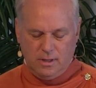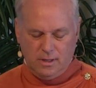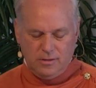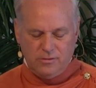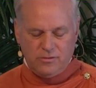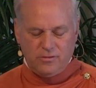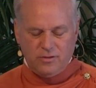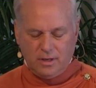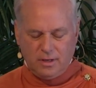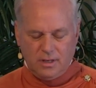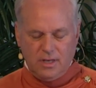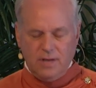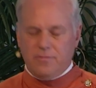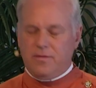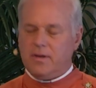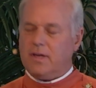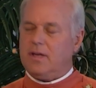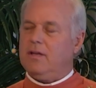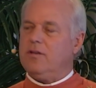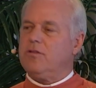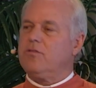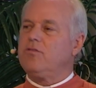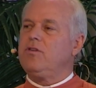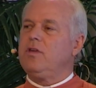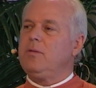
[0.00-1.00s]

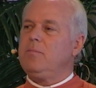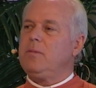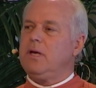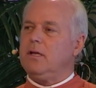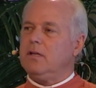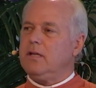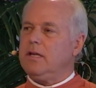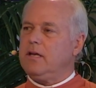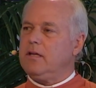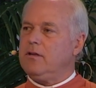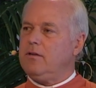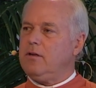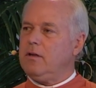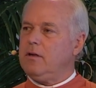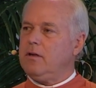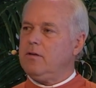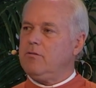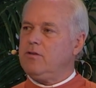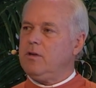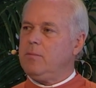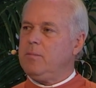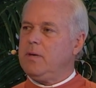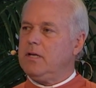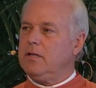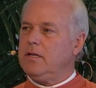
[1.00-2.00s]
insignificant,
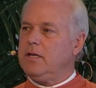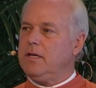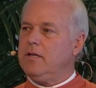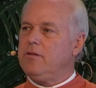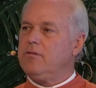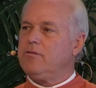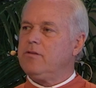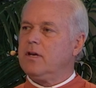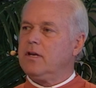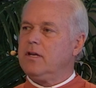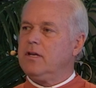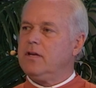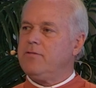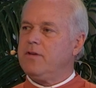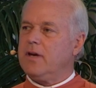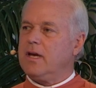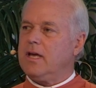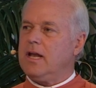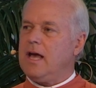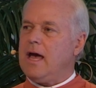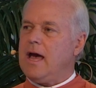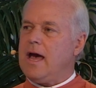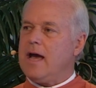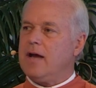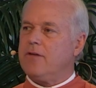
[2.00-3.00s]
seemingly
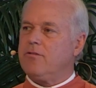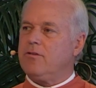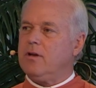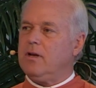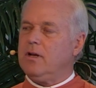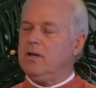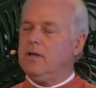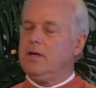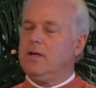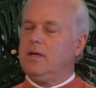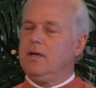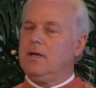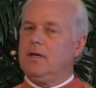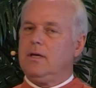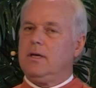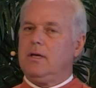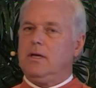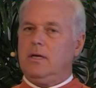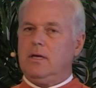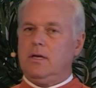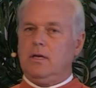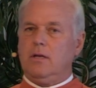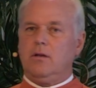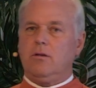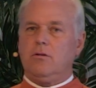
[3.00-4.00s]
insignificant action
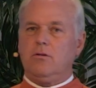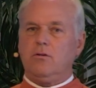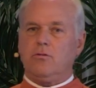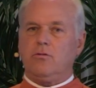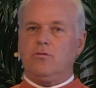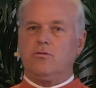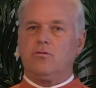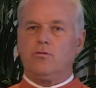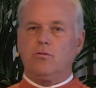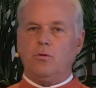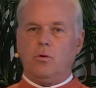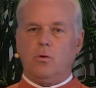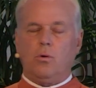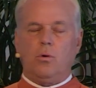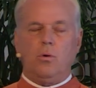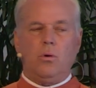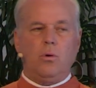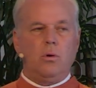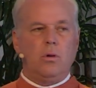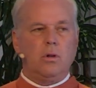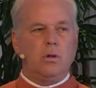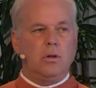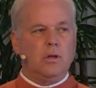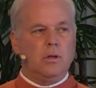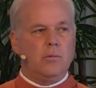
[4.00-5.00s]
into
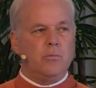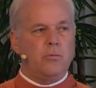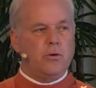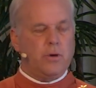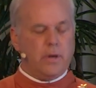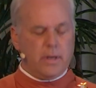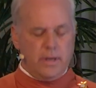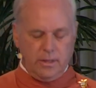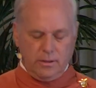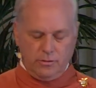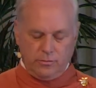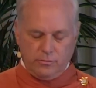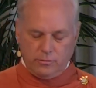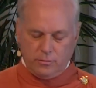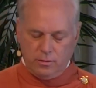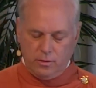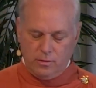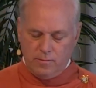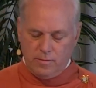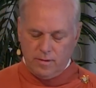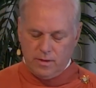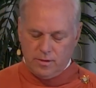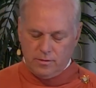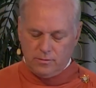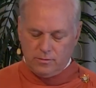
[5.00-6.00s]
soul-liberating
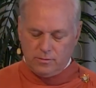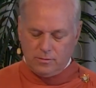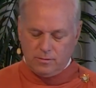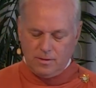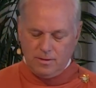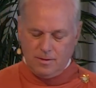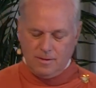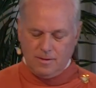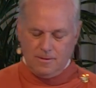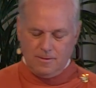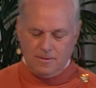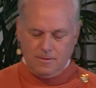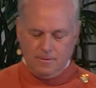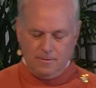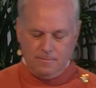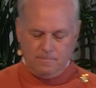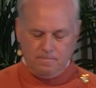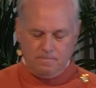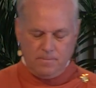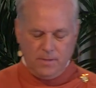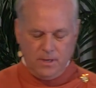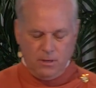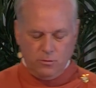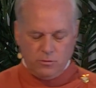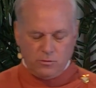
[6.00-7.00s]
service.
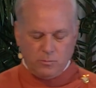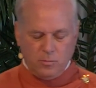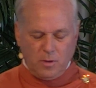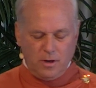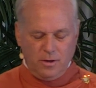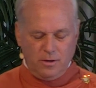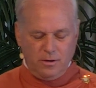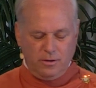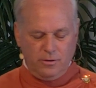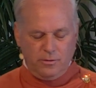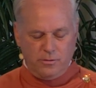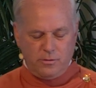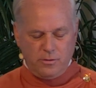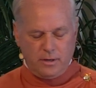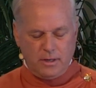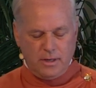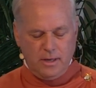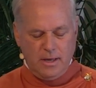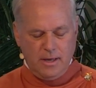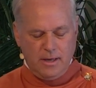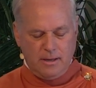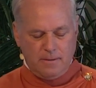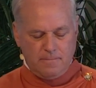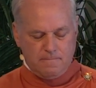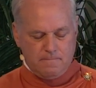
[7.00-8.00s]
And it was Martin Luther
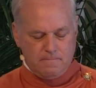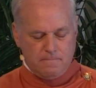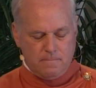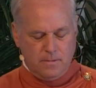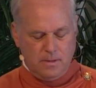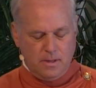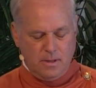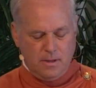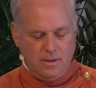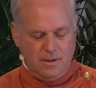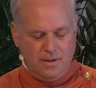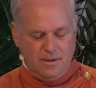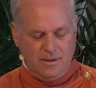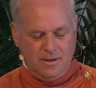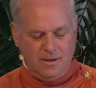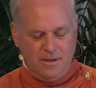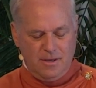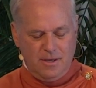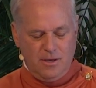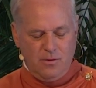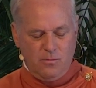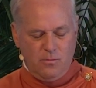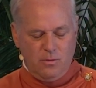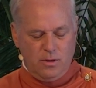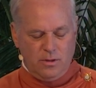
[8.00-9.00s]
King.
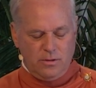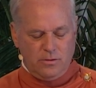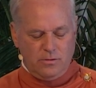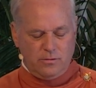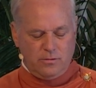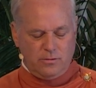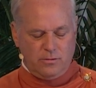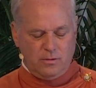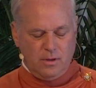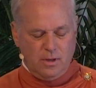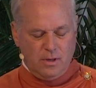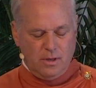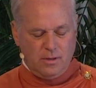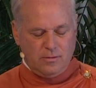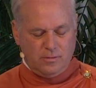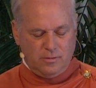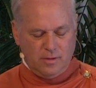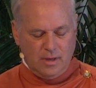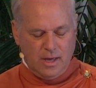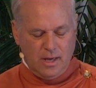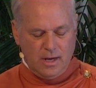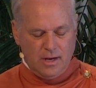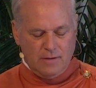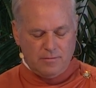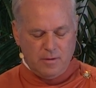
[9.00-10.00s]
He once
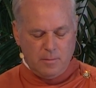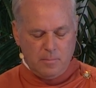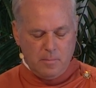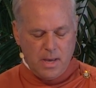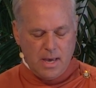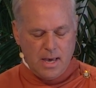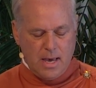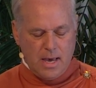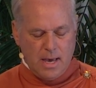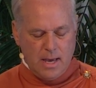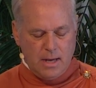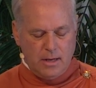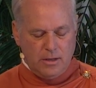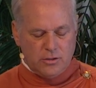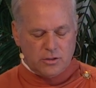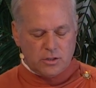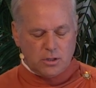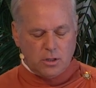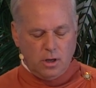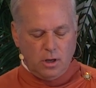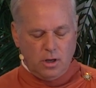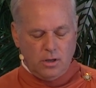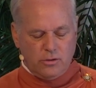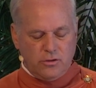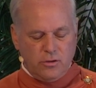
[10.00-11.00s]
said, if a man
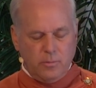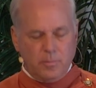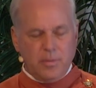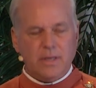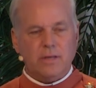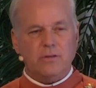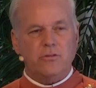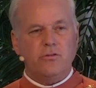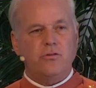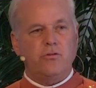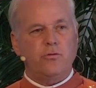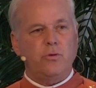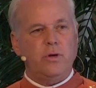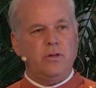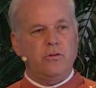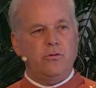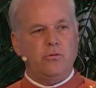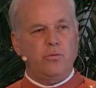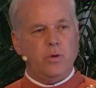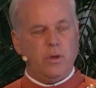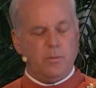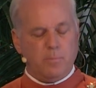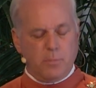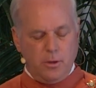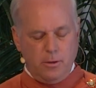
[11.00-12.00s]
is called to be a
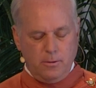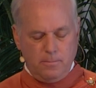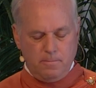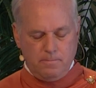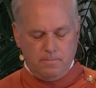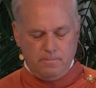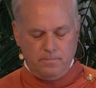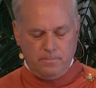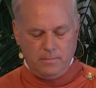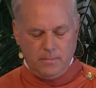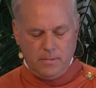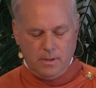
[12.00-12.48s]
street sweeper,